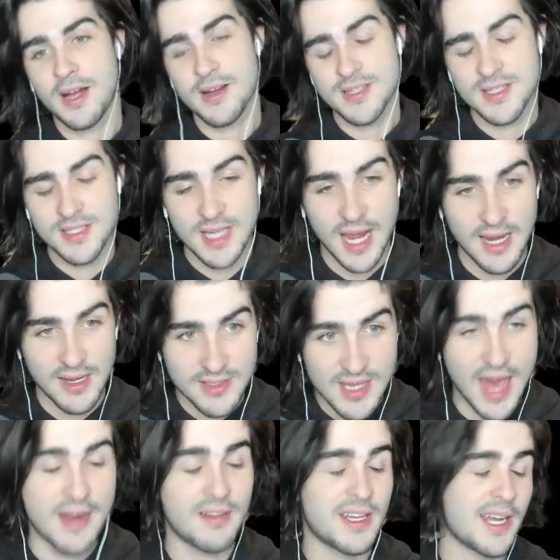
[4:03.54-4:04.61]
is insane.
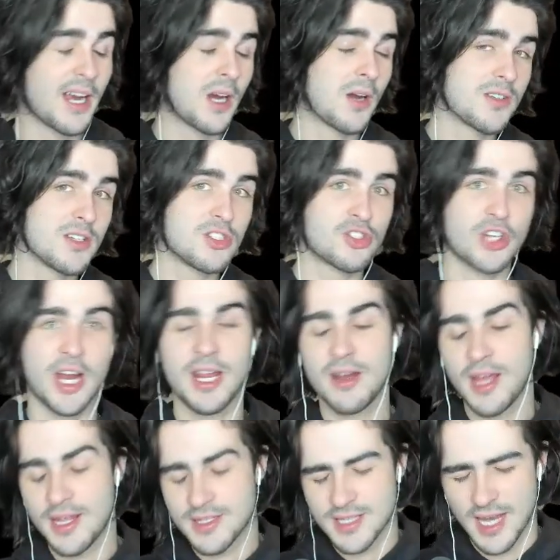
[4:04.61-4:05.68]
Satellite arrows
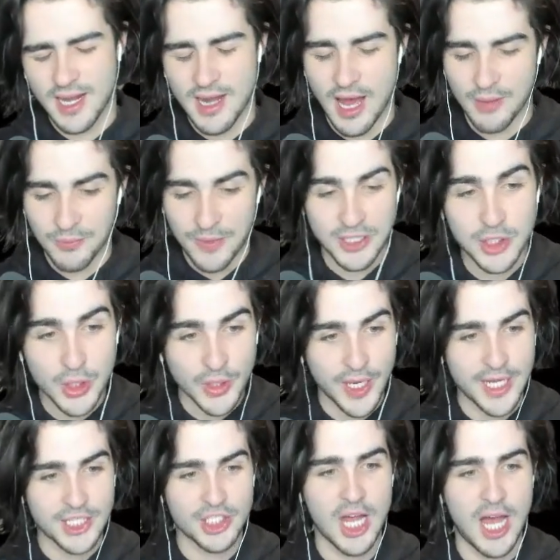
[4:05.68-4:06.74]
insane.
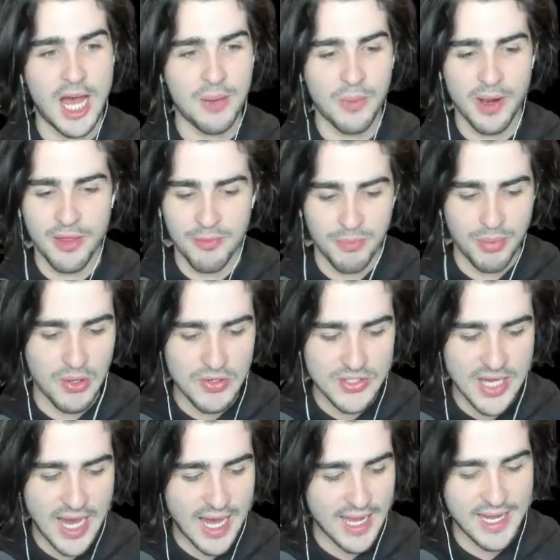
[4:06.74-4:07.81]
Retrograde shot with
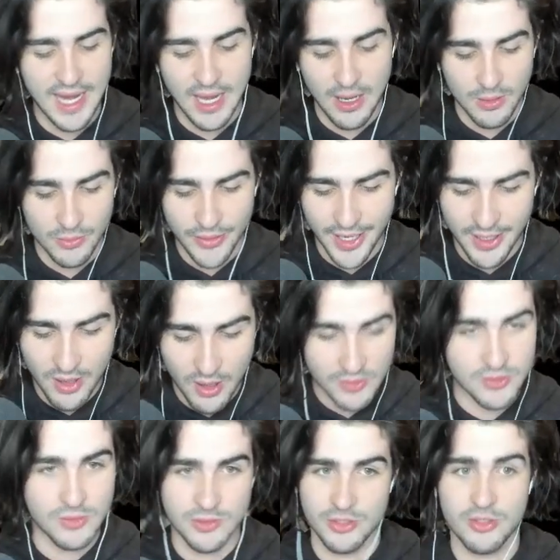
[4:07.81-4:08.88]
bullseye and arrow rain,
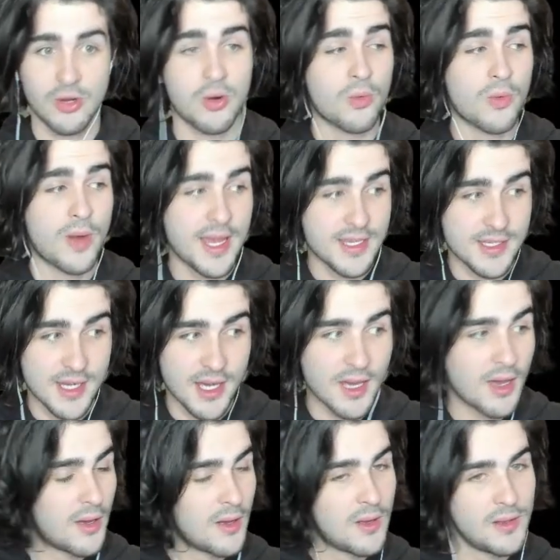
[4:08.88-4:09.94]
also just crazy
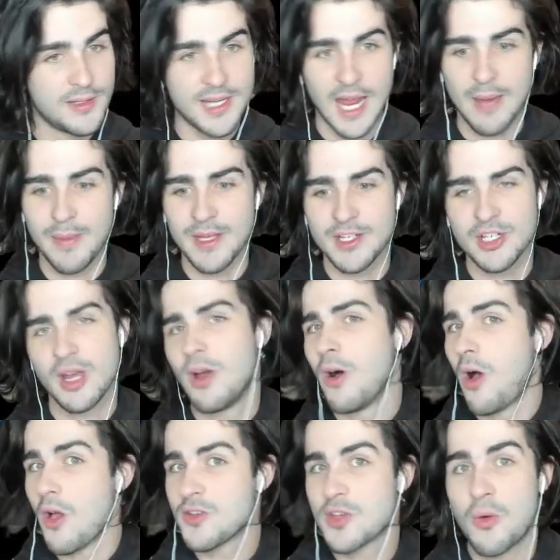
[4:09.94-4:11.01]
damage.
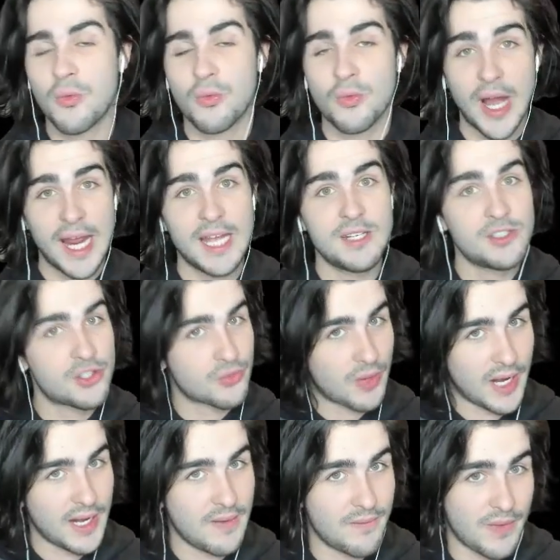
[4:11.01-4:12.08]
Also range,
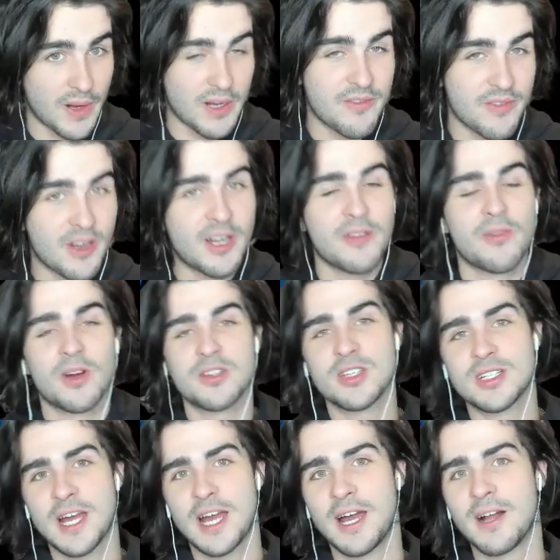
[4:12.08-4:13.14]
right? Very
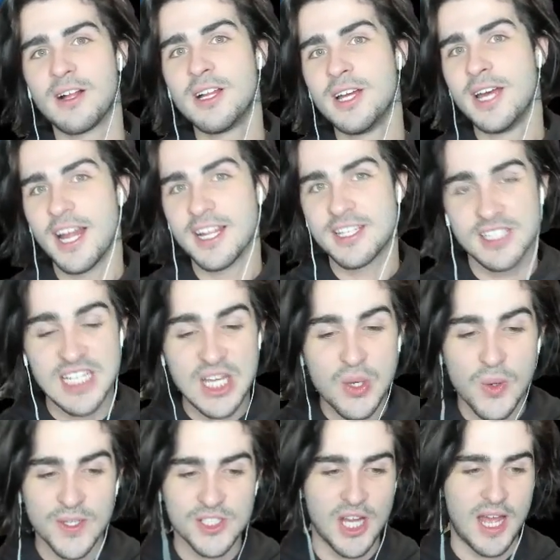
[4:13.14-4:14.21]
versatile. Its
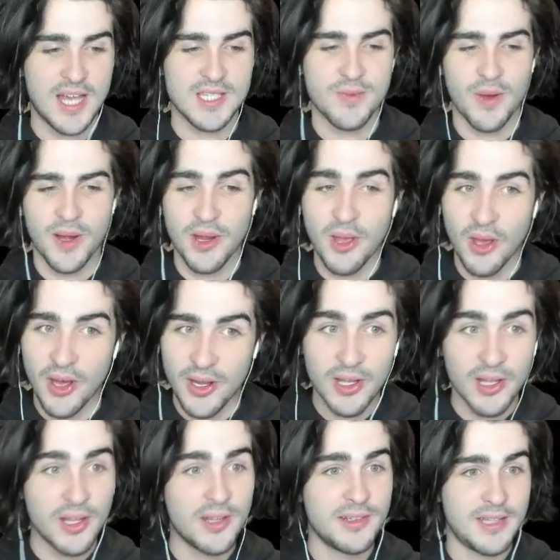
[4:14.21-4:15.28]
decoy shot is very good.
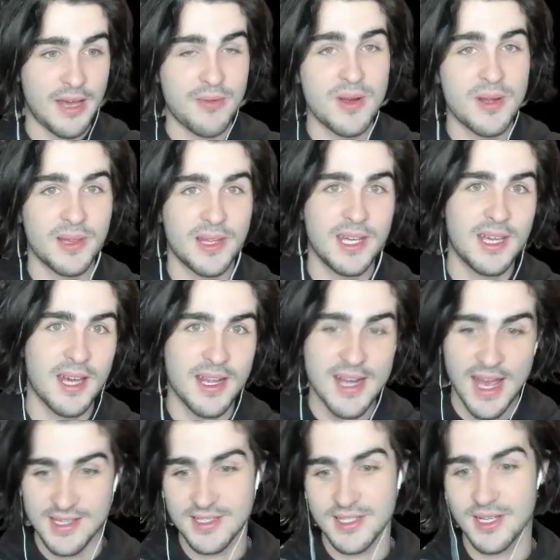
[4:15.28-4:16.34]
Definitely an
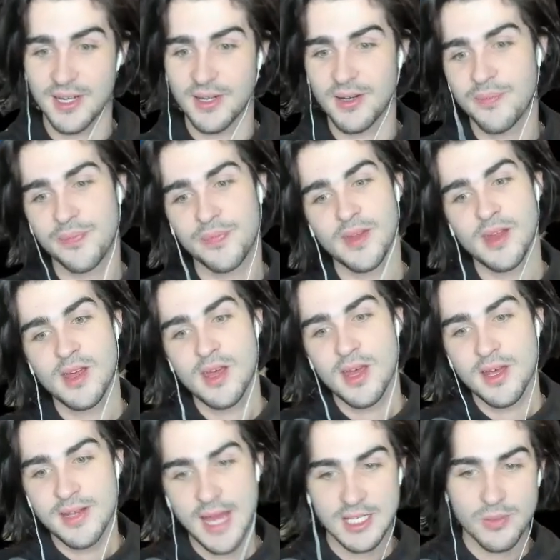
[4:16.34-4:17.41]
S tier.
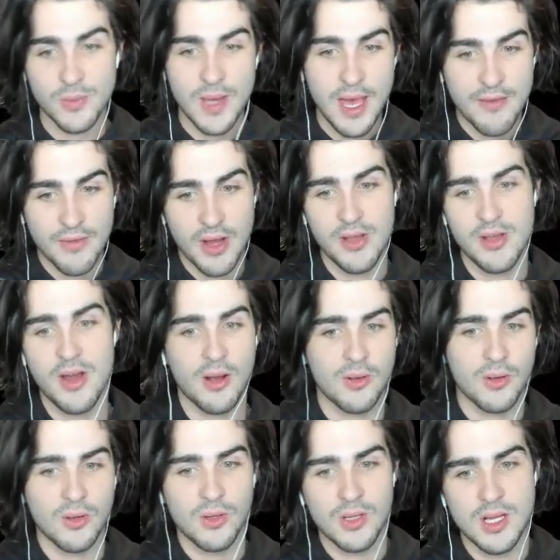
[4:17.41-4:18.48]
Next we have
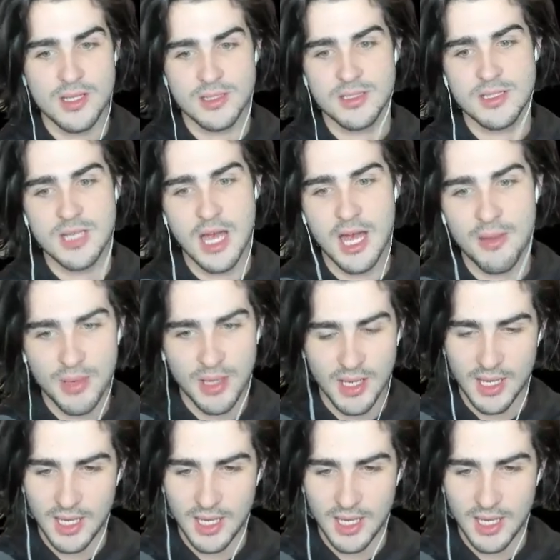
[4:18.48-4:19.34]
knuckle sub